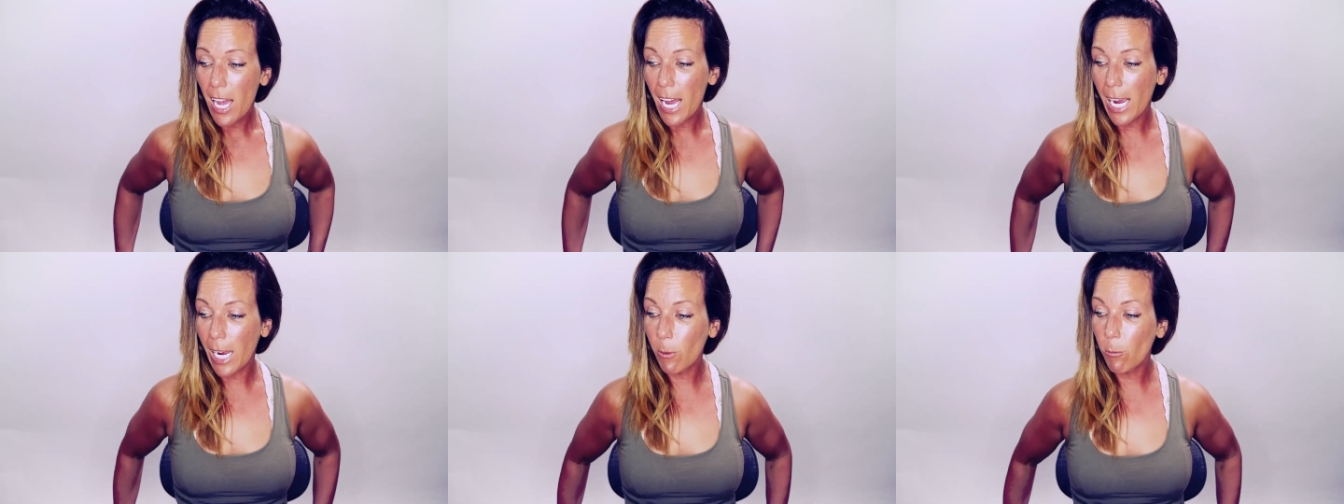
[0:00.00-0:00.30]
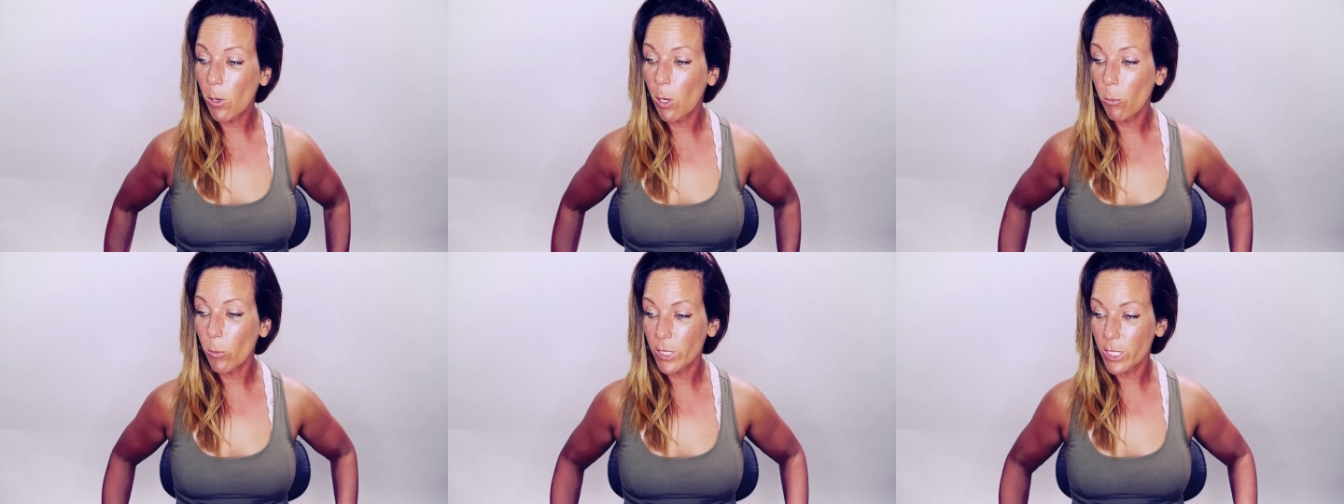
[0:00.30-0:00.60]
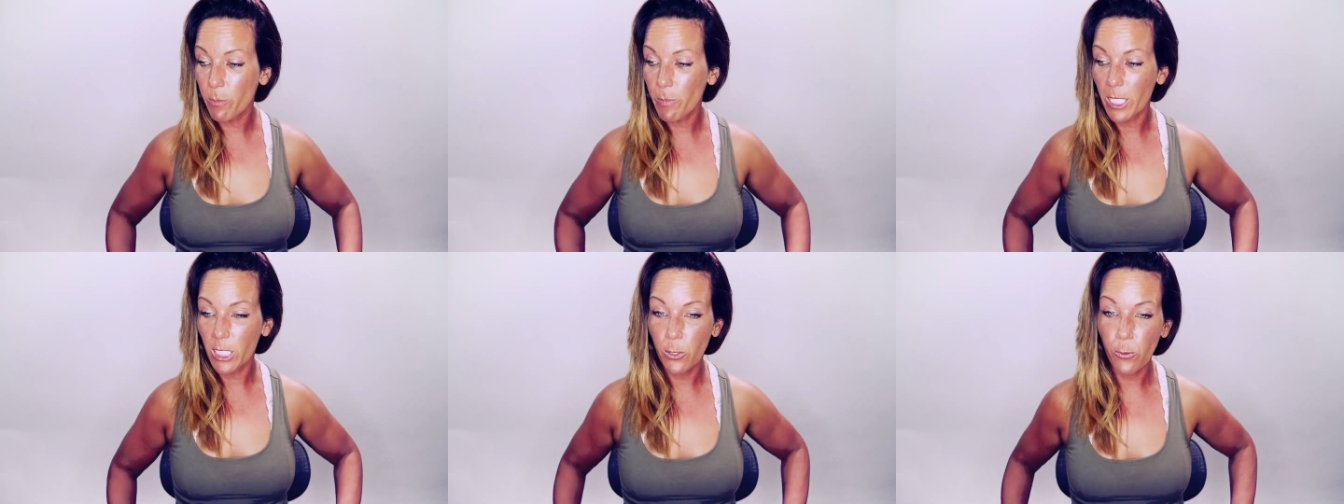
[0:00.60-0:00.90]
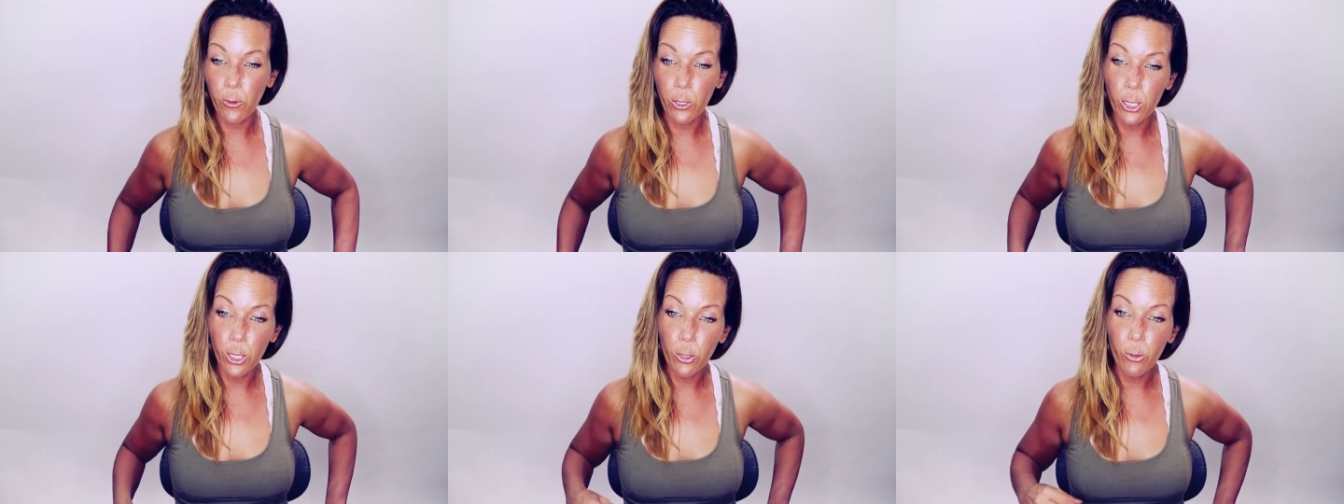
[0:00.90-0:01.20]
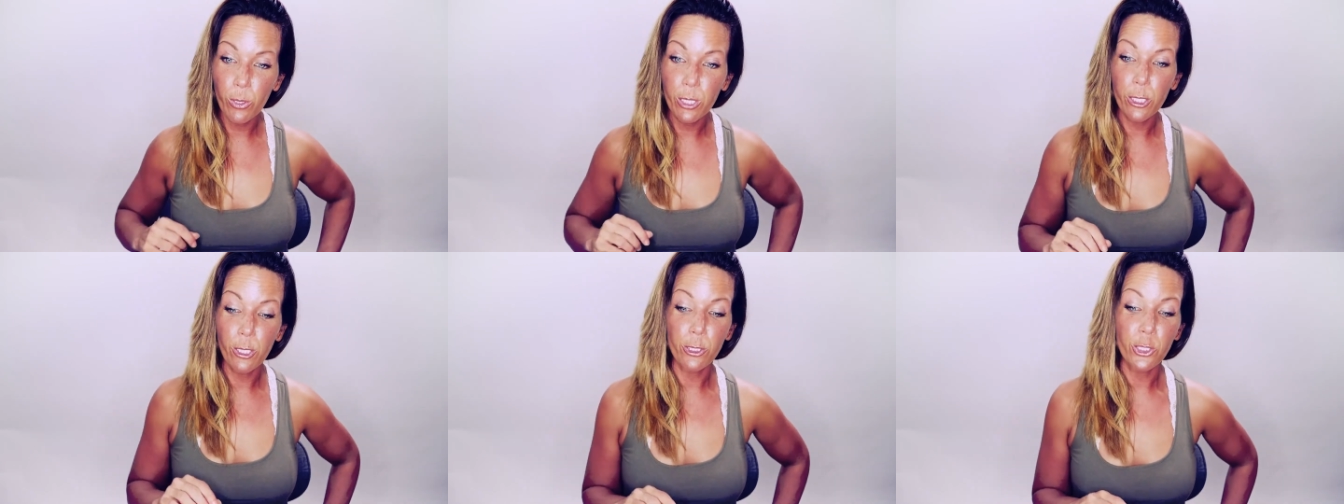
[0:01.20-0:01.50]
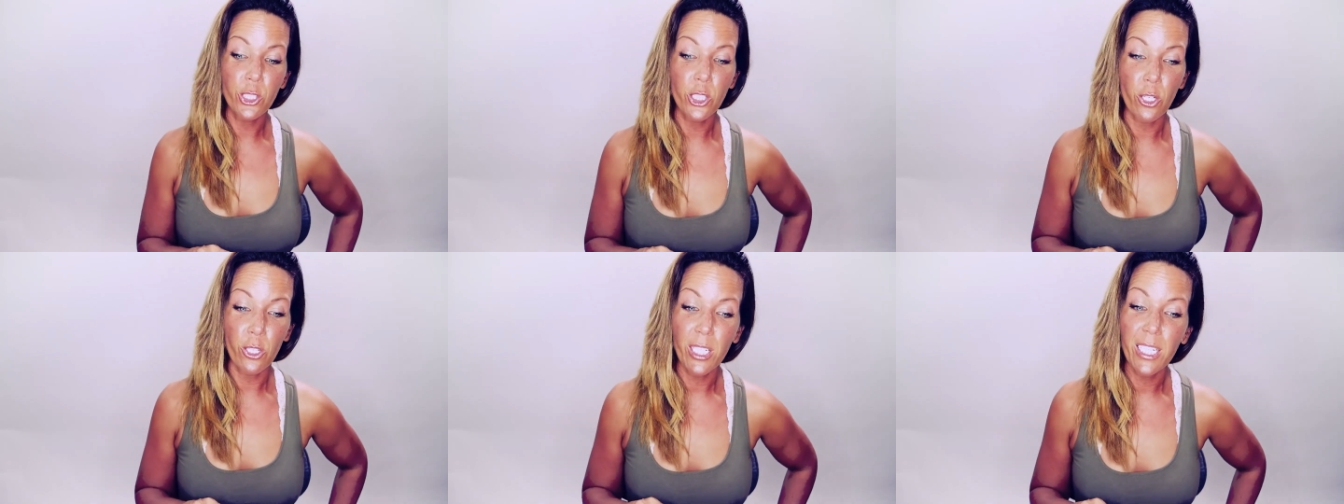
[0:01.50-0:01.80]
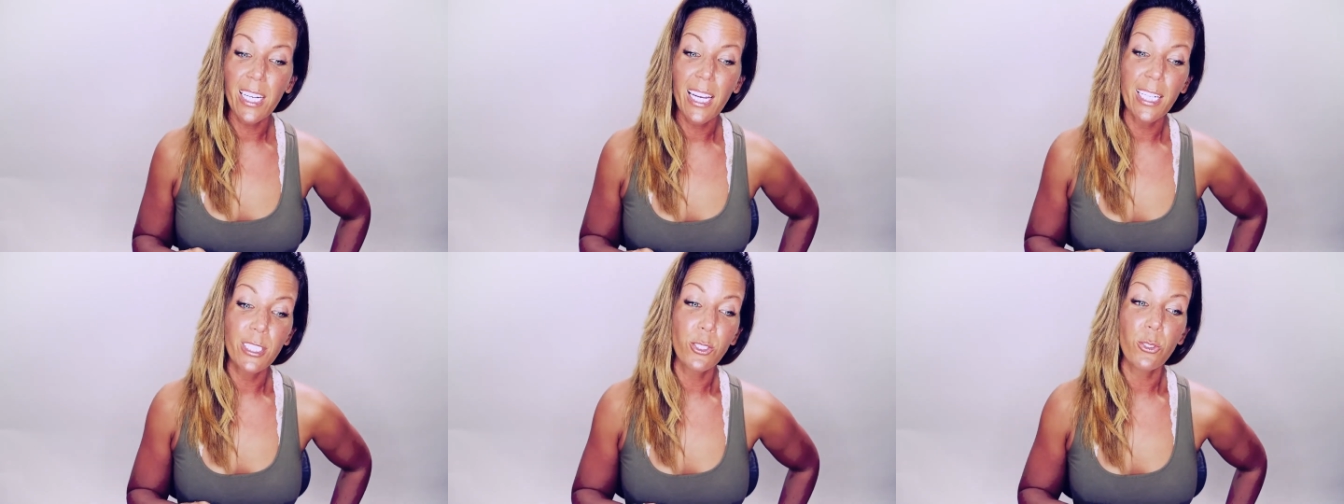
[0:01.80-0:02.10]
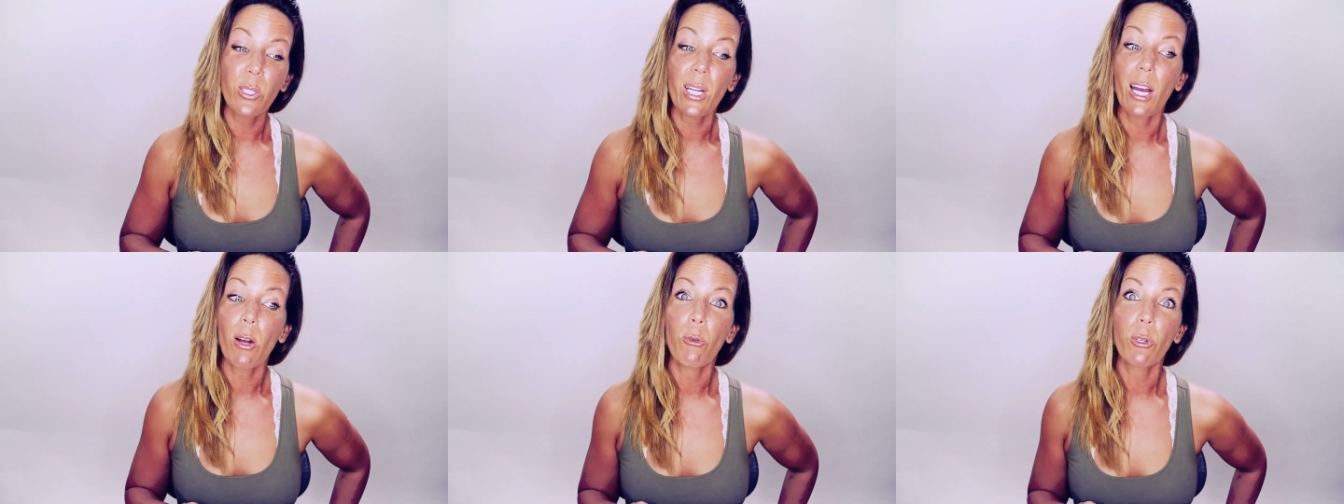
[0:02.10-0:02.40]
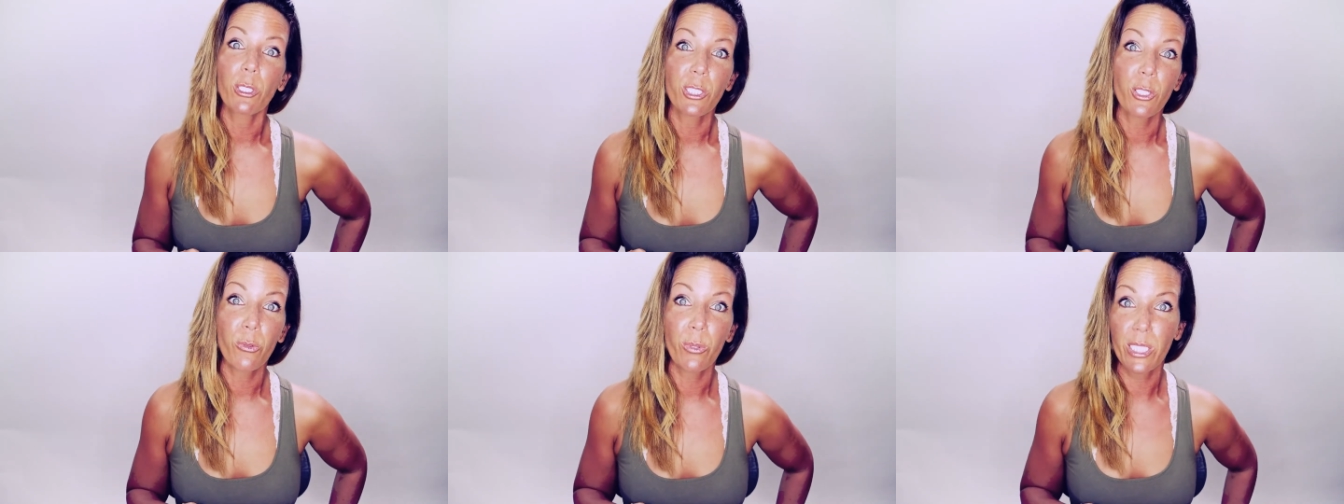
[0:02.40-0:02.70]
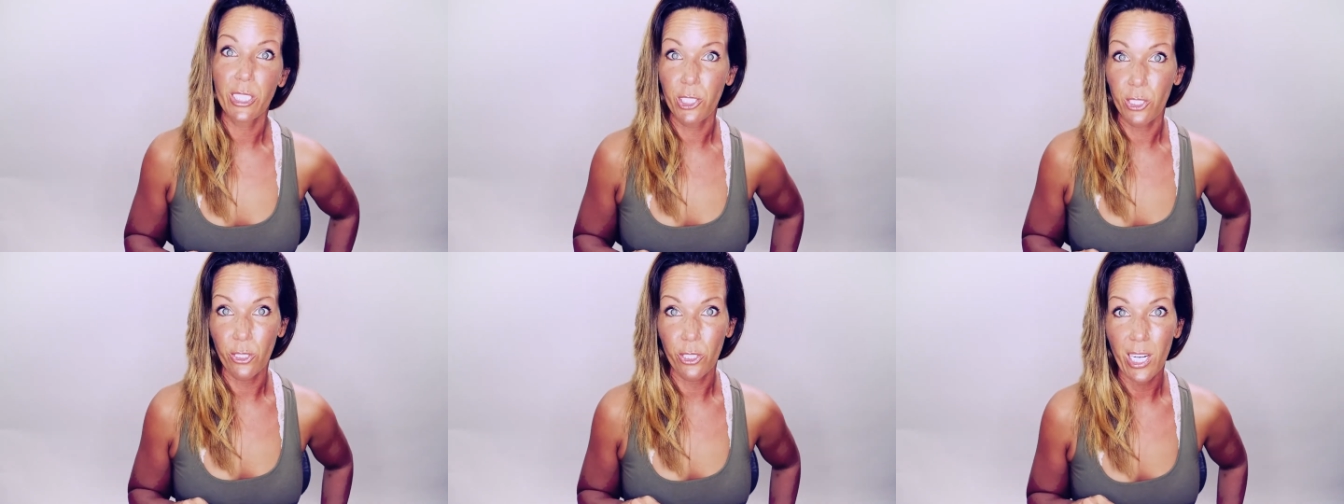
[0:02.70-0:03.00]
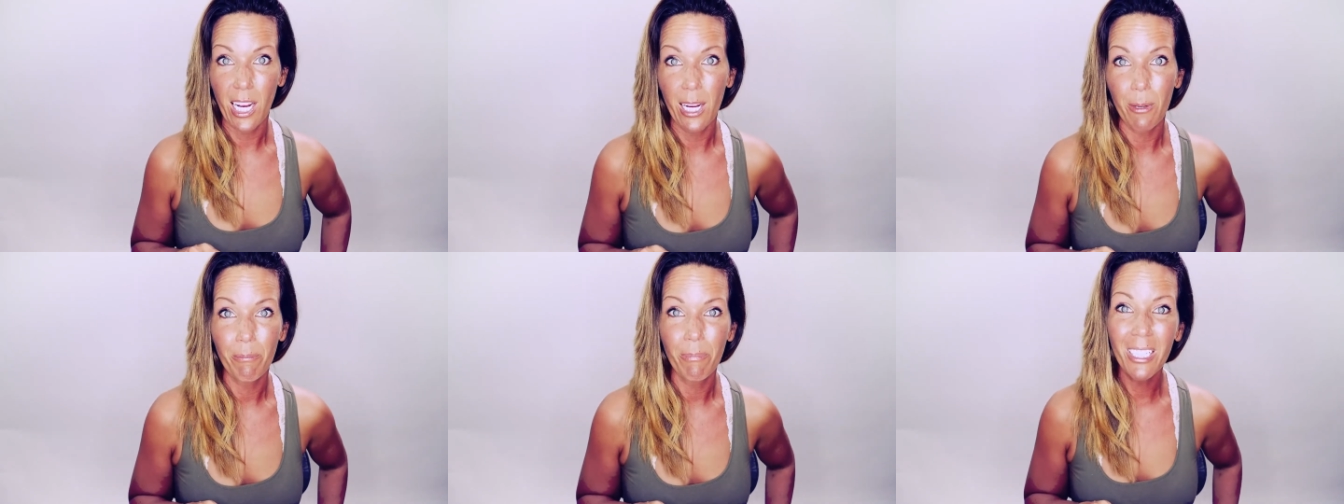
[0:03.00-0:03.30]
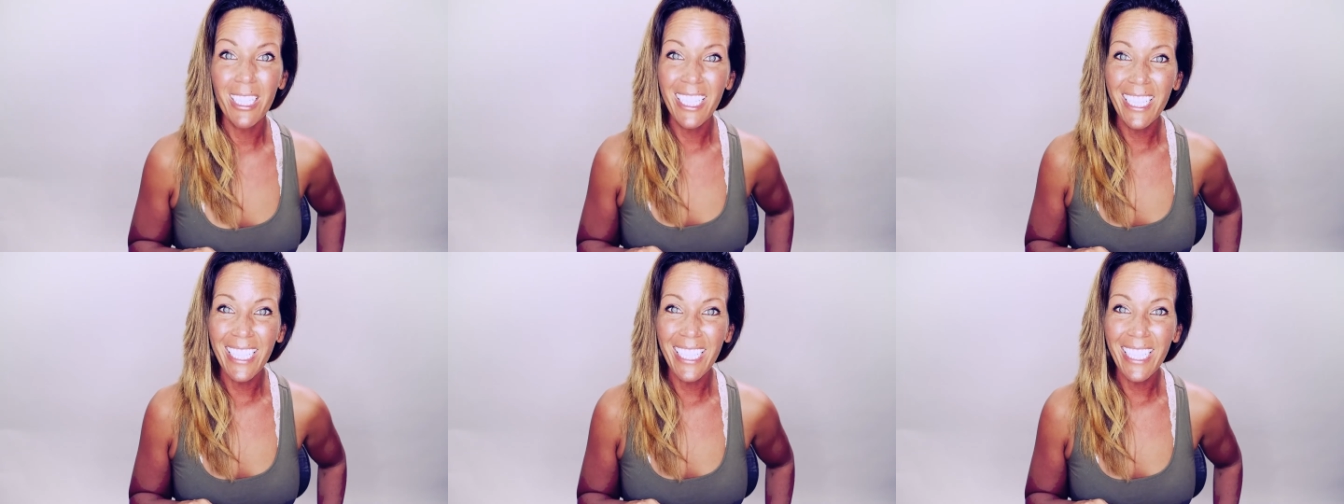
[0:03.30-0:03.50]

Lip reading: I want what's best for you in your journey. I do not want to waste your time.